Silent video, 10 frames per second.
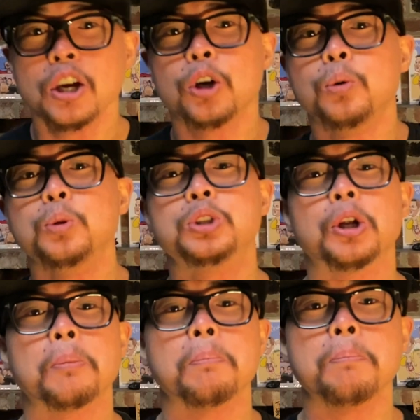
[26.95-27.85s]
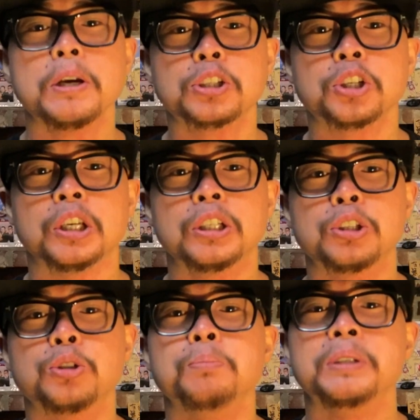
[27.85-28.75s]
who is on a mission
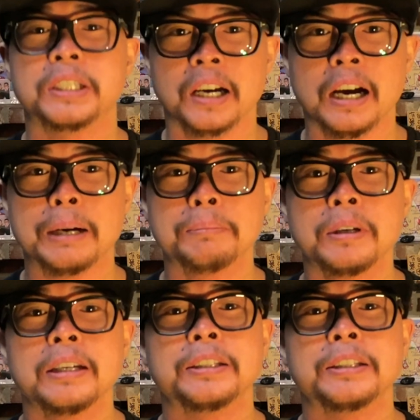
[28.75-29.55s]
to become